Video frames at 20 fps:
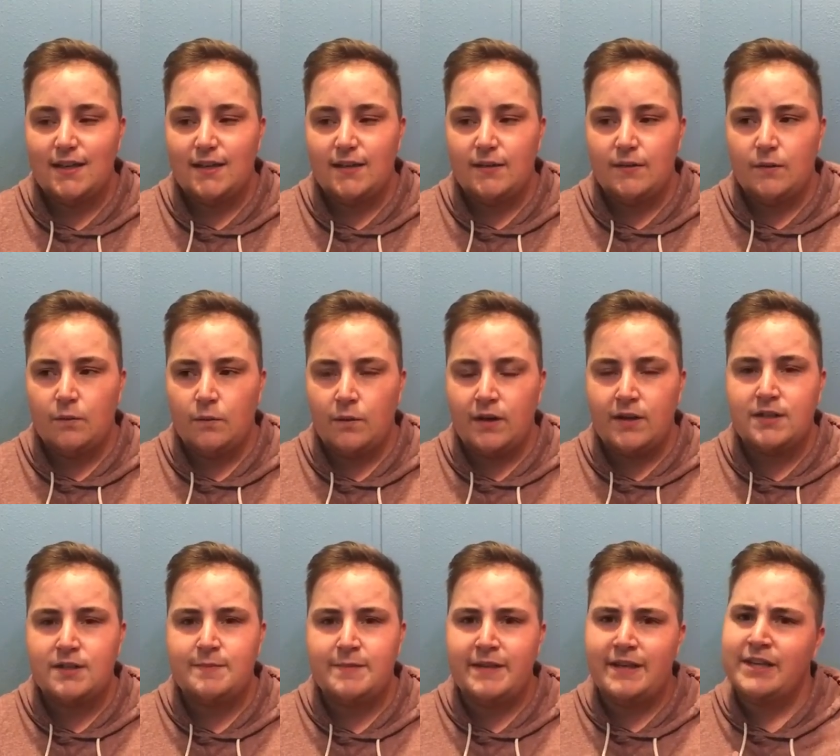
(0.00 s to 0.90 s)
worse
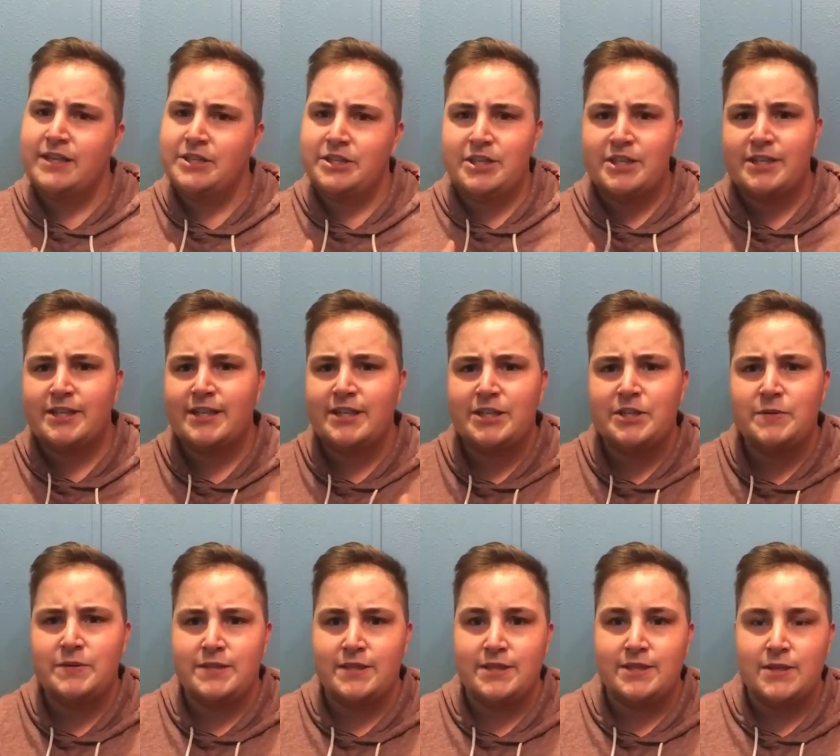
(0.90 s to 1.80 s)
because she was
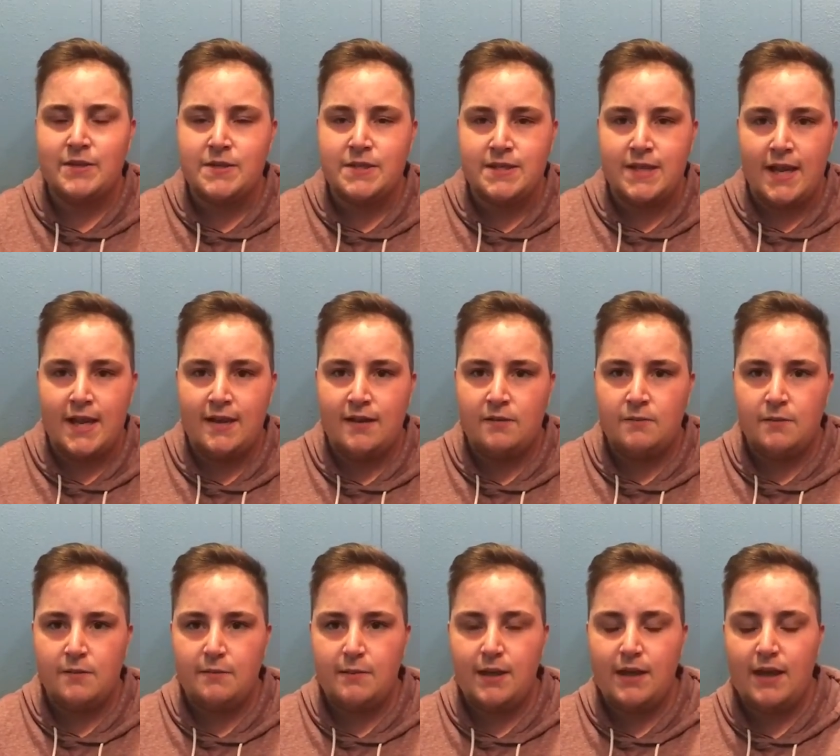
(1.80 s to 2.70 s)
associated with
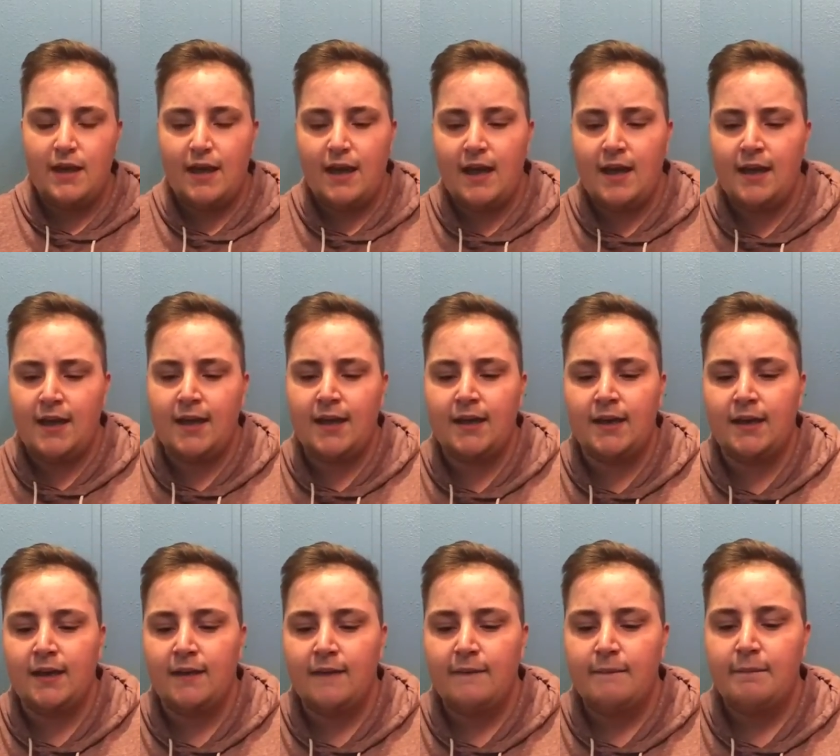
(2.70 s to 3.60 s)
me. And
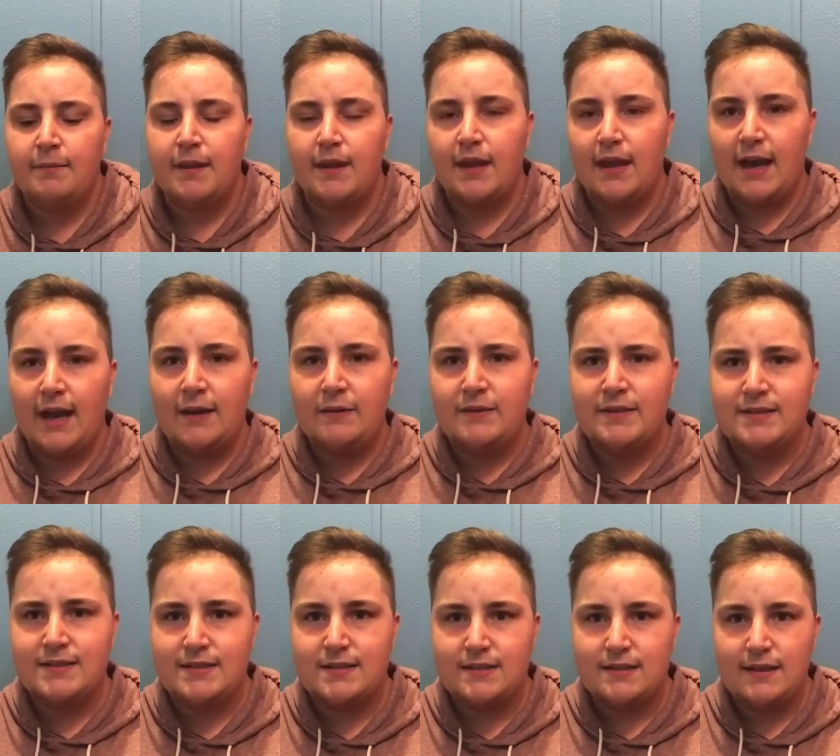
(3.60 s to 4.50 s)
I
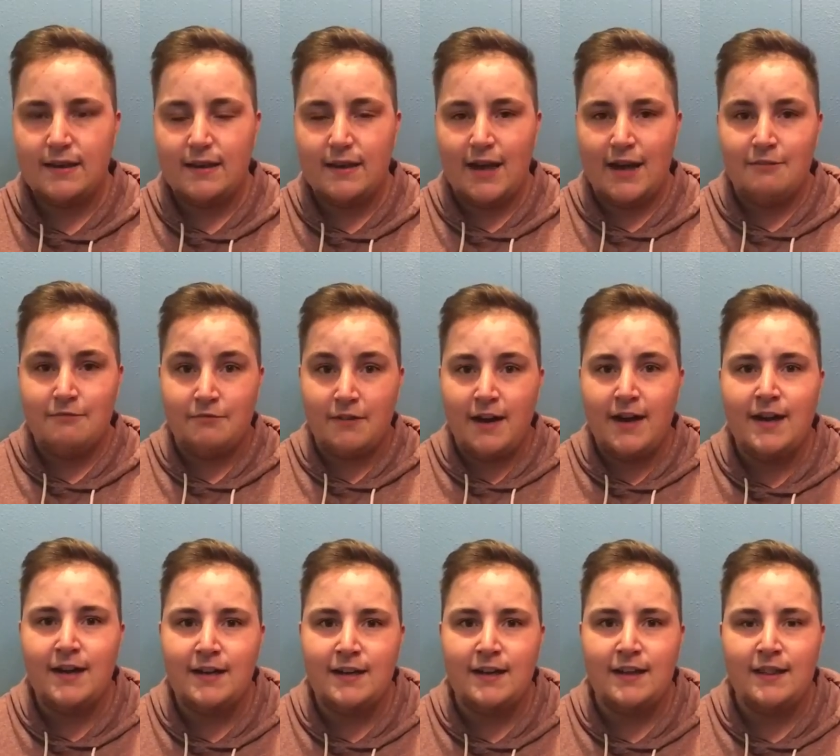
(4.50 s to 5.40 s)
was
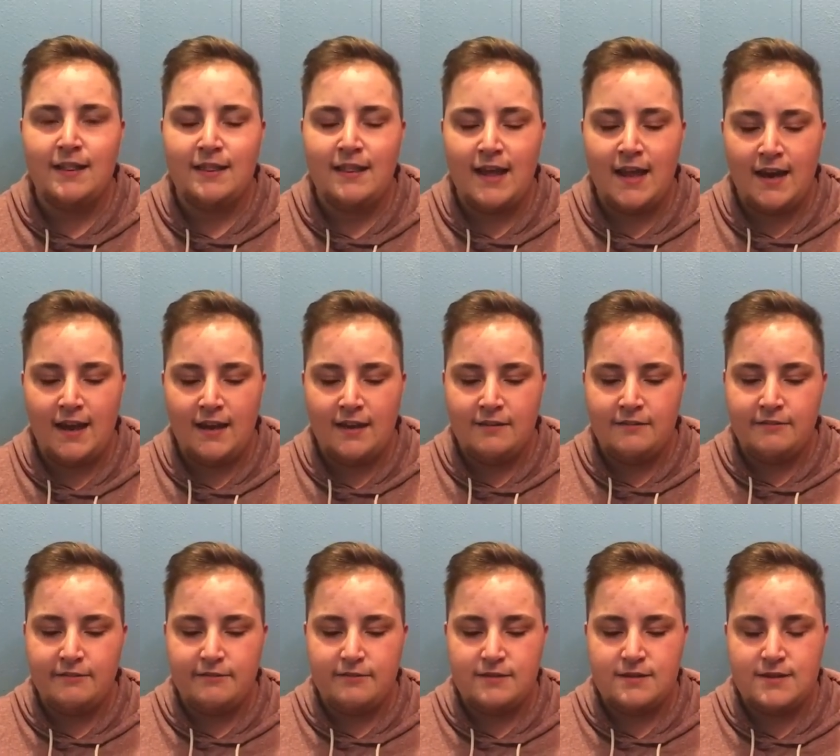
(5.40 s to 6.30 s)
afraid that if
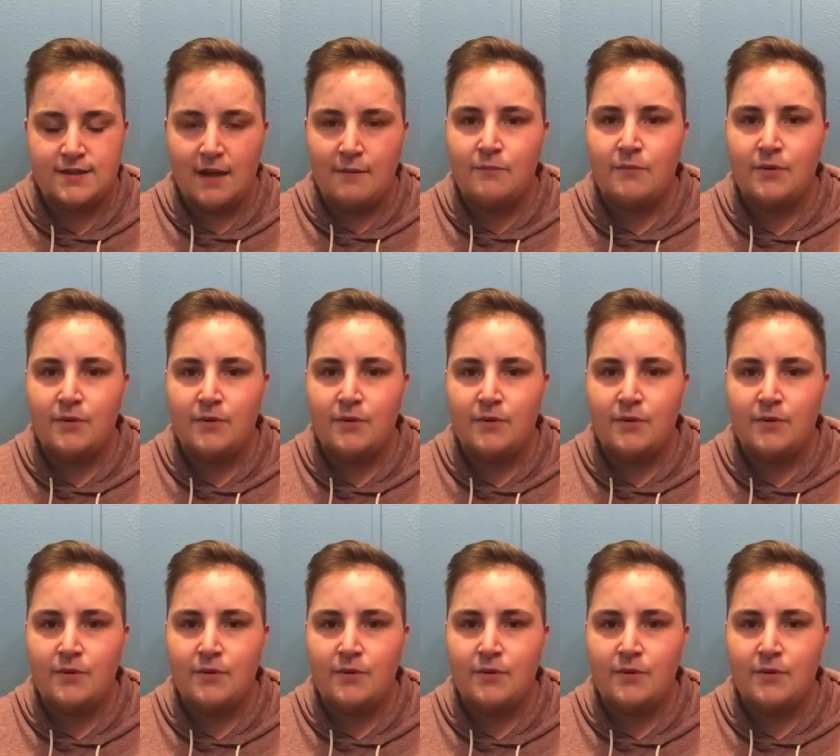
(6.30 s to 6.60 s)
some